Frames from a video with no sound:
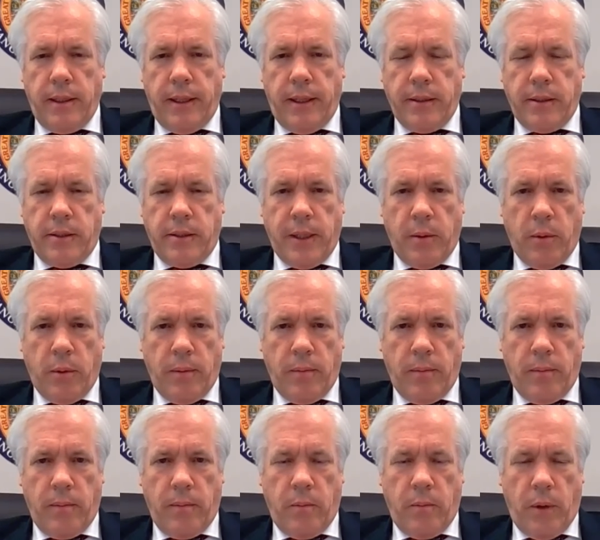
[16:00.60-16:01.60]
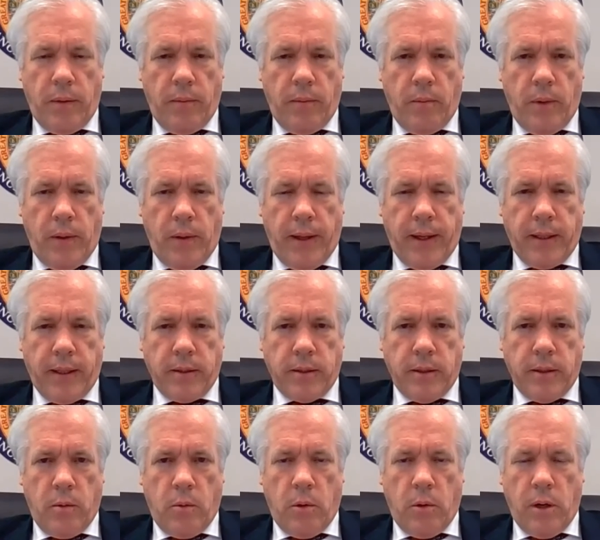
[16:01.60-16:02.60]
see what we think is
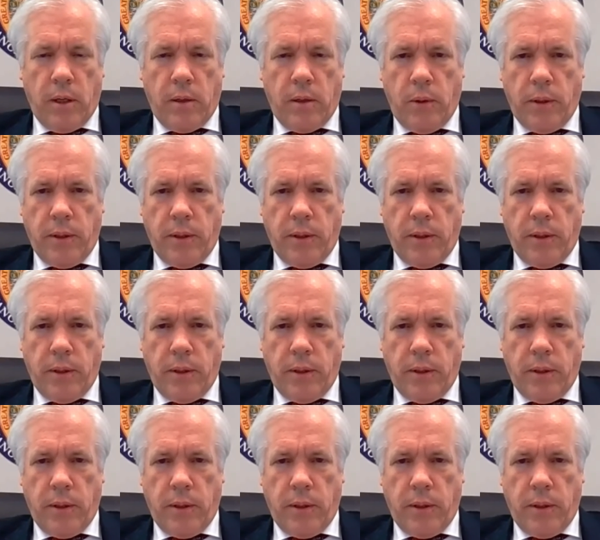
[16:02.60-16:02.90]
going to work,